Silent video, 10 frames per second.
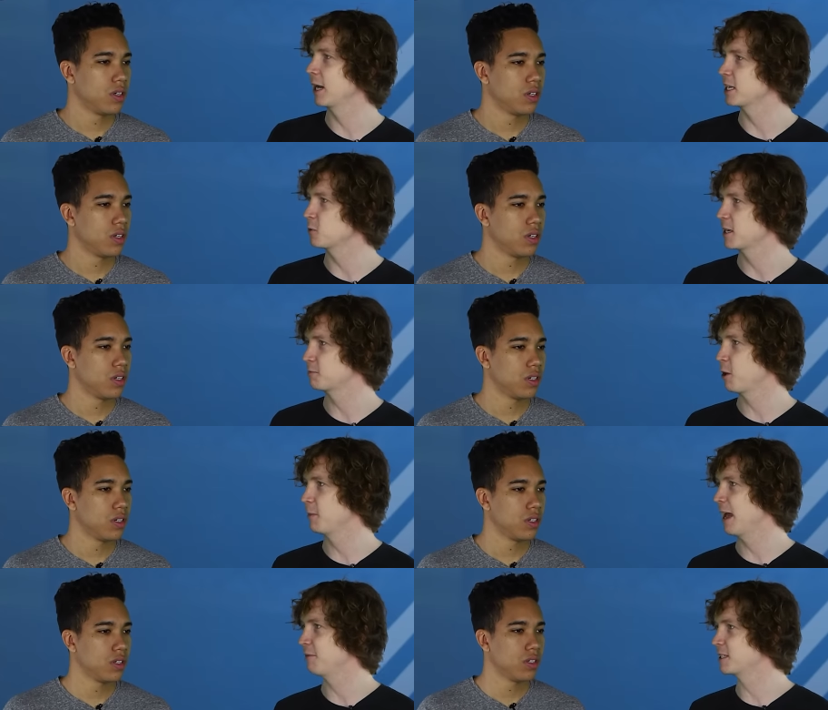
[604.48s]
Speaker 1: against West Brom
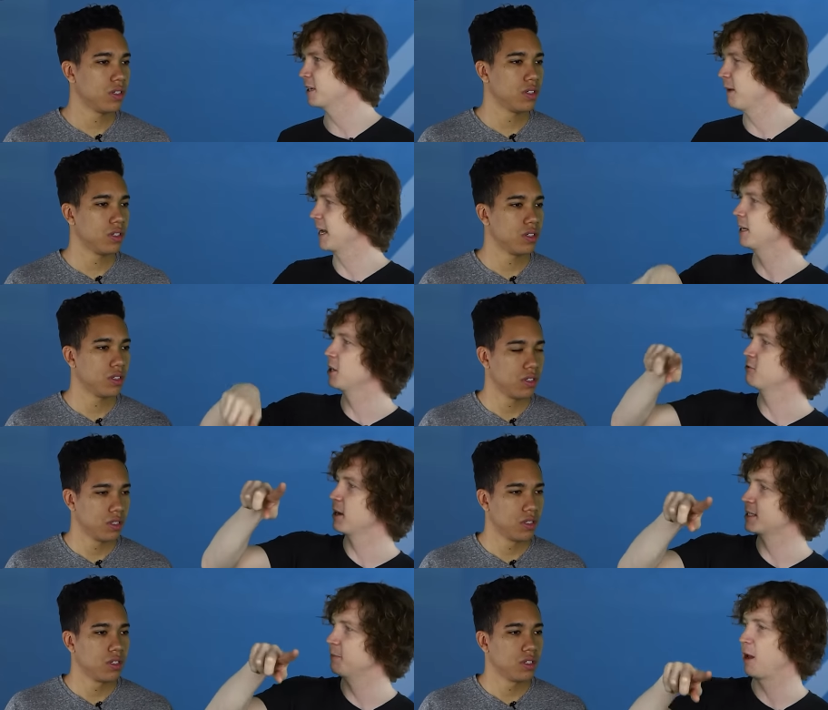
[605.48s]
and Everton, making those
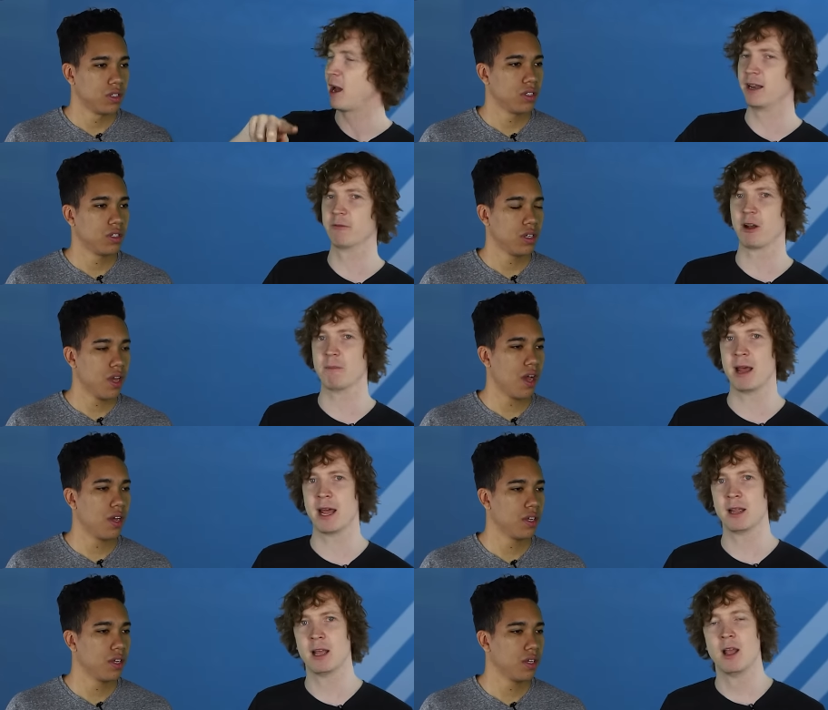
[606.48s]
runs in behind the front yeah.
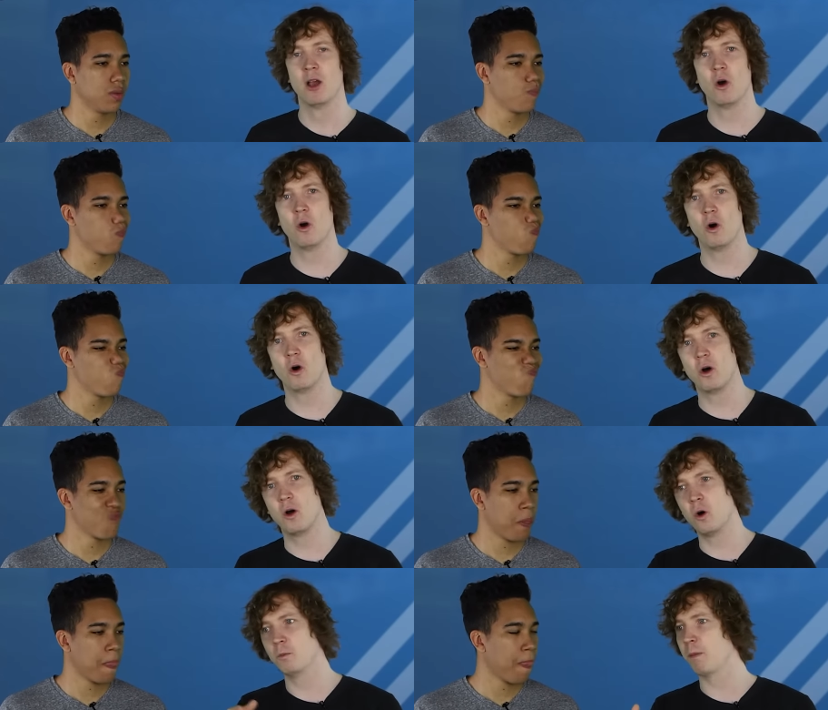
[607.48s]
man, or
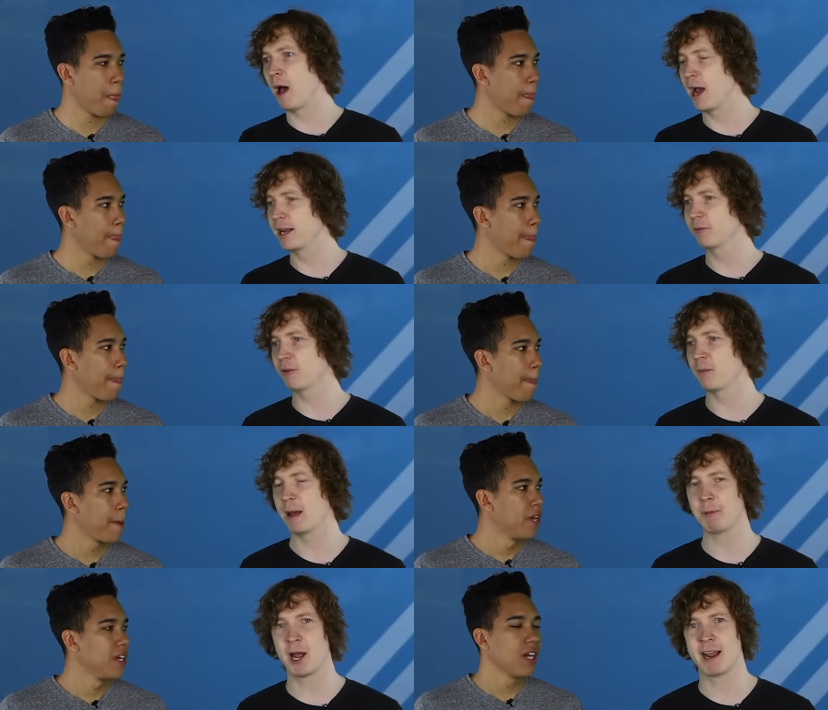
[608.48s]
or behind the front
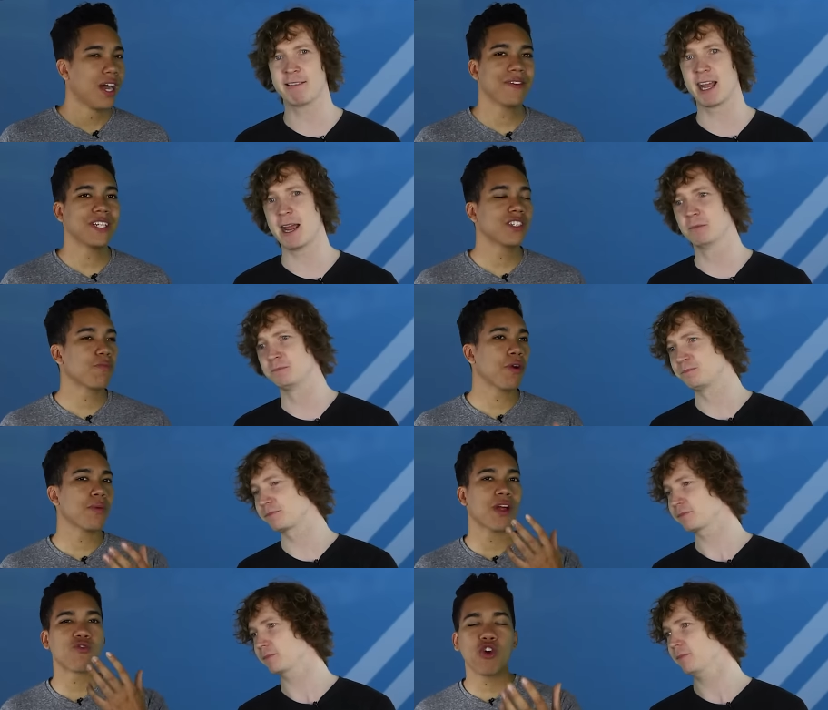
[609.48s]
man, behind Harry I Kane. think this is
Speaker 2: a problem
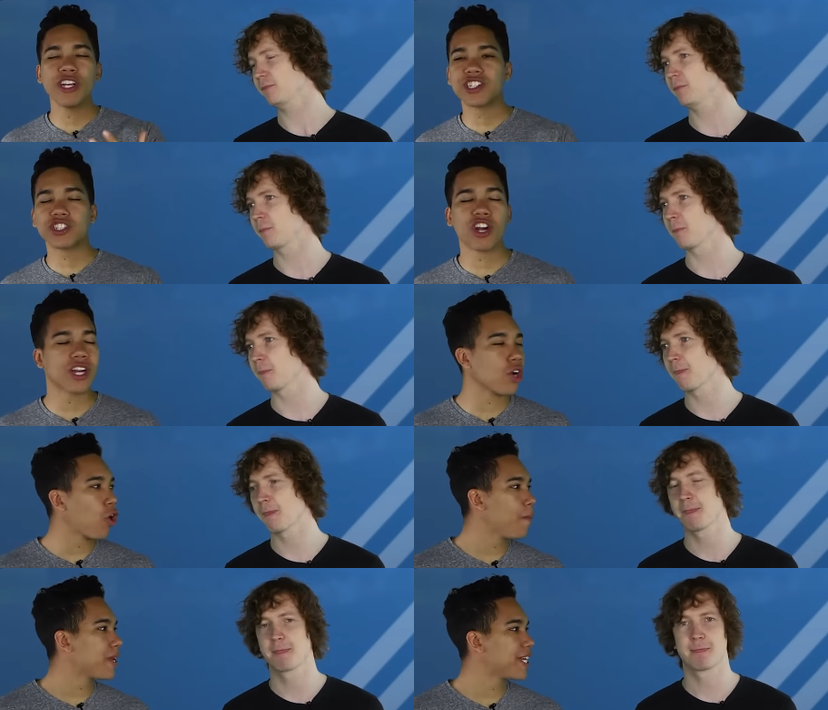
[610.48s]
that Roy's just trying to
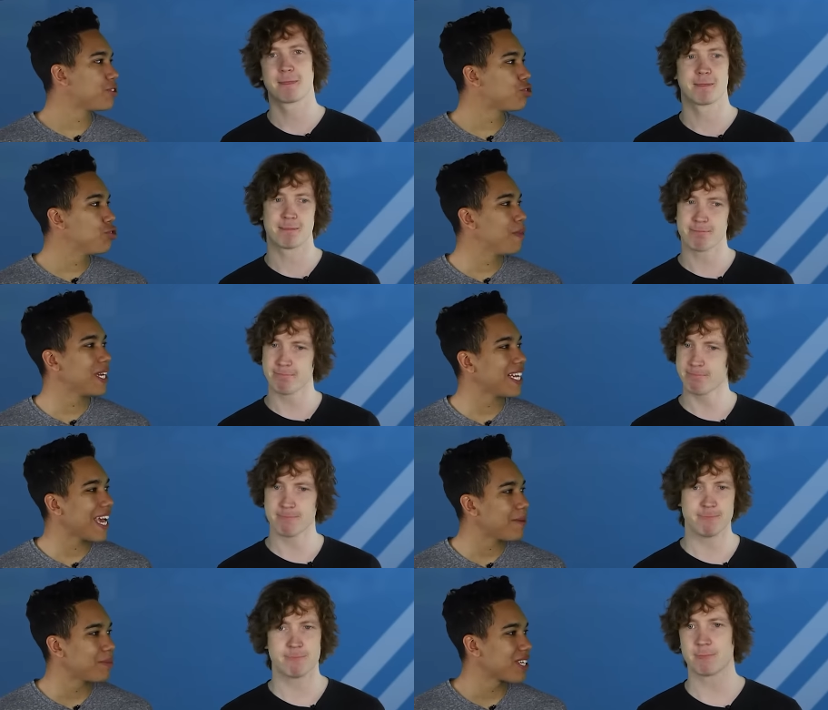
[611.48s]
accommodate too many
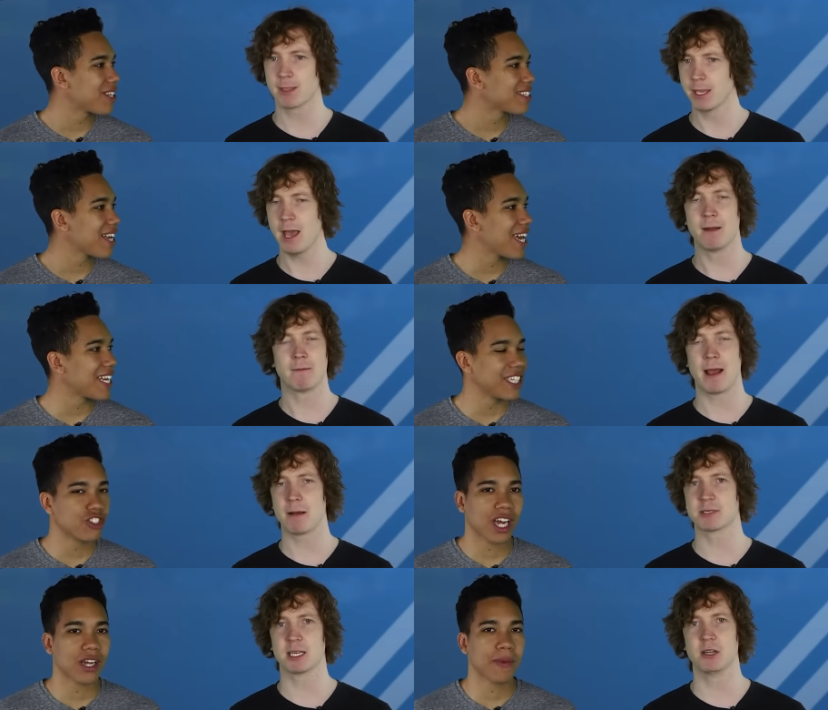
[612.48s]
names in the yeah, side, and he's
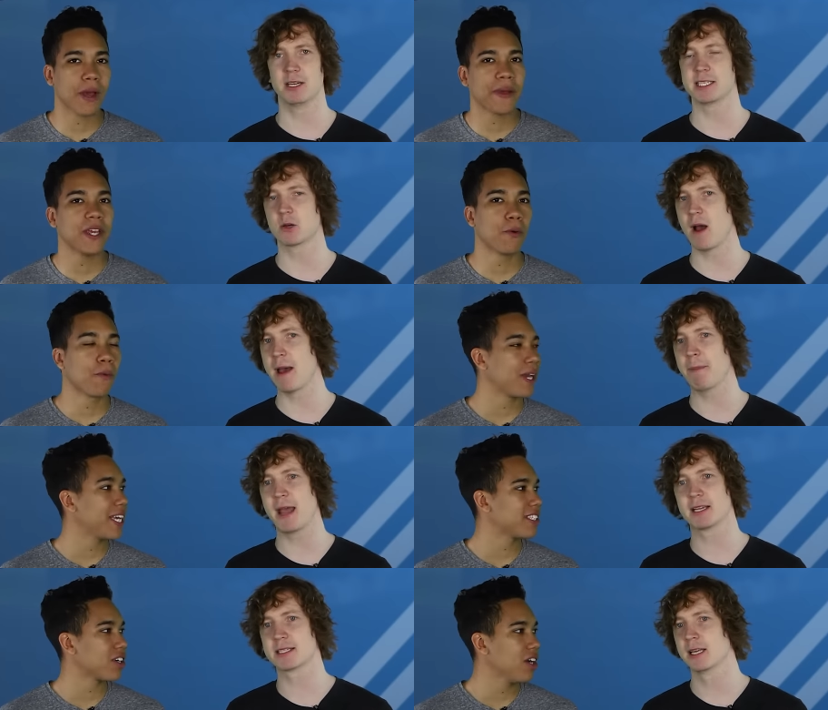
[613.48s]
absolutely. trying to be a square
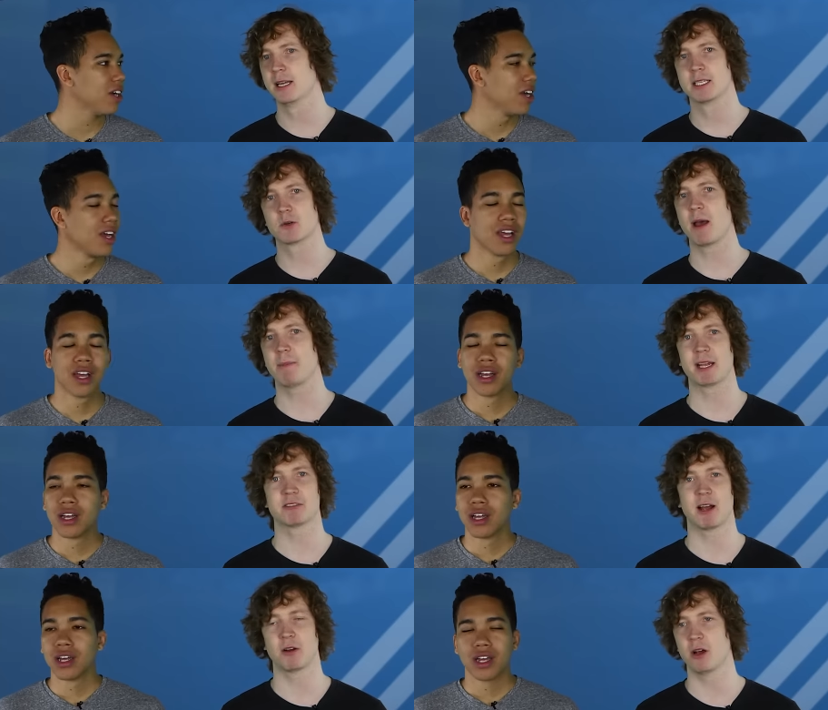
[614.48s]
pegs, pleaser.
Speaker 1: Square pegs,
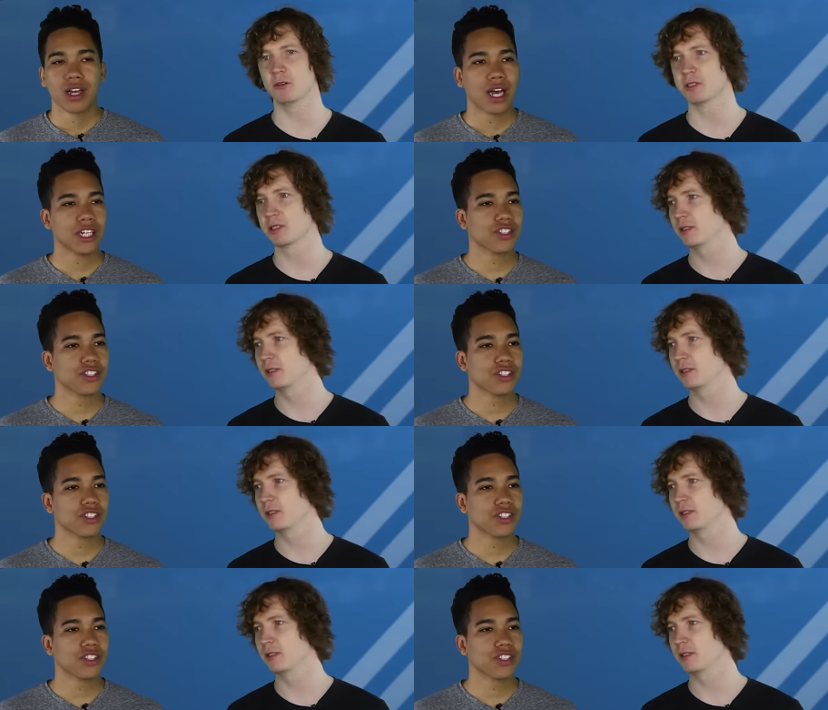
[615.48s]
round
Speaker 2: holes. I